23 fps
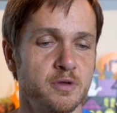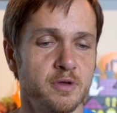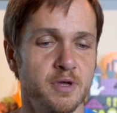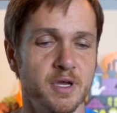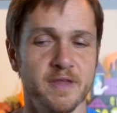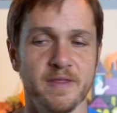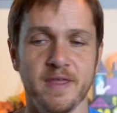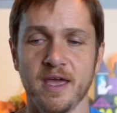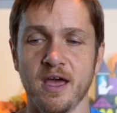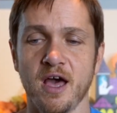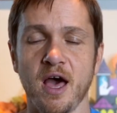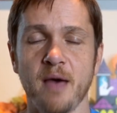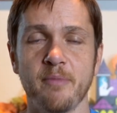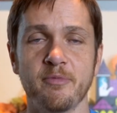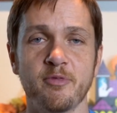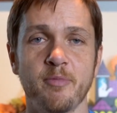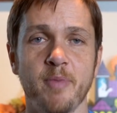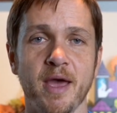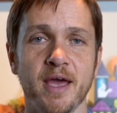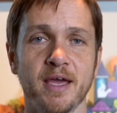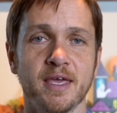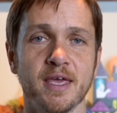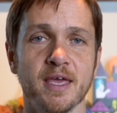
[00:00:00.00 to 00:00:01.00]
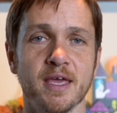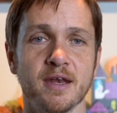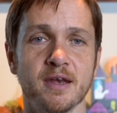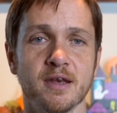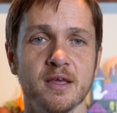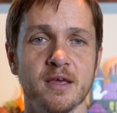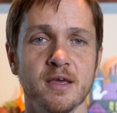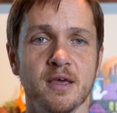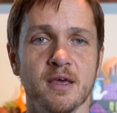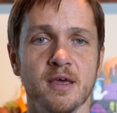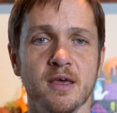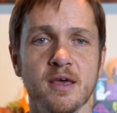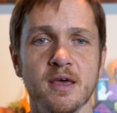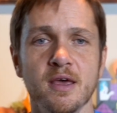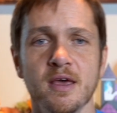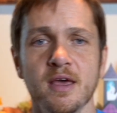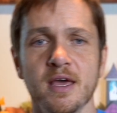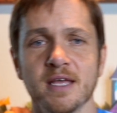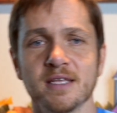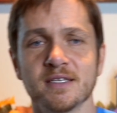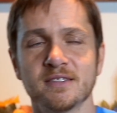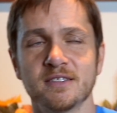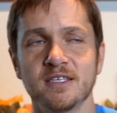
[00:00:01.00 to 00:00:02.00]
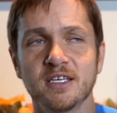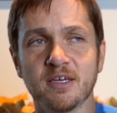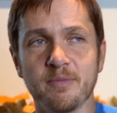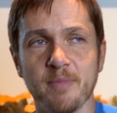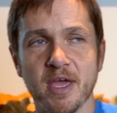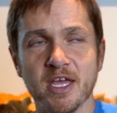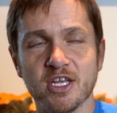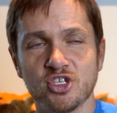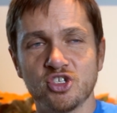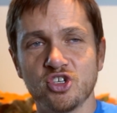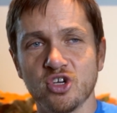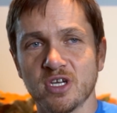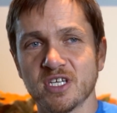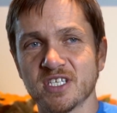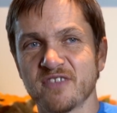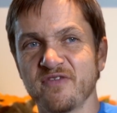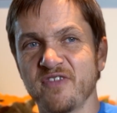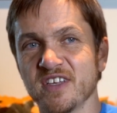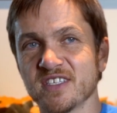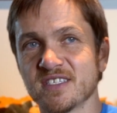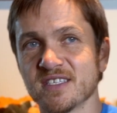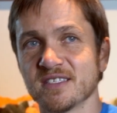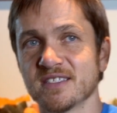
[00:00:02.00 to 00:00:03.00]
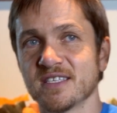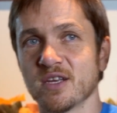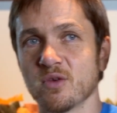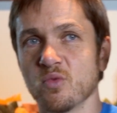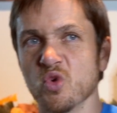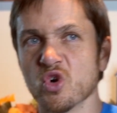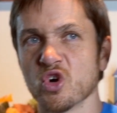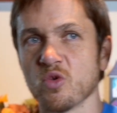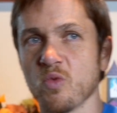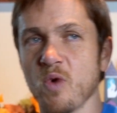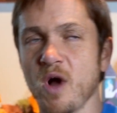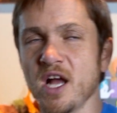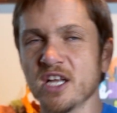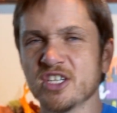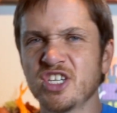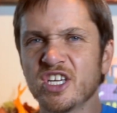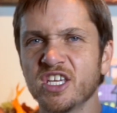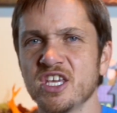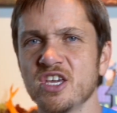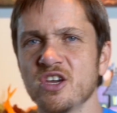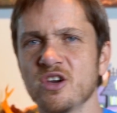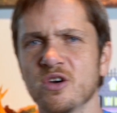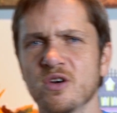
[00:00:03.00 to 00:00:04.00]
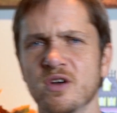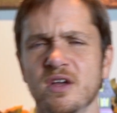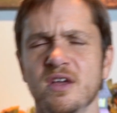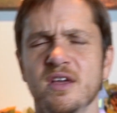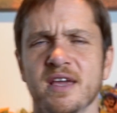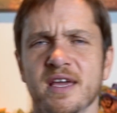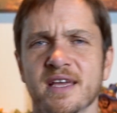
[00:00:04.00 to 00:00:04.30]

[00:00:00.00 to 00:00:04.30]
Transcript: And they hopped back in. And Stickman shook his fist and said, "We're watching you."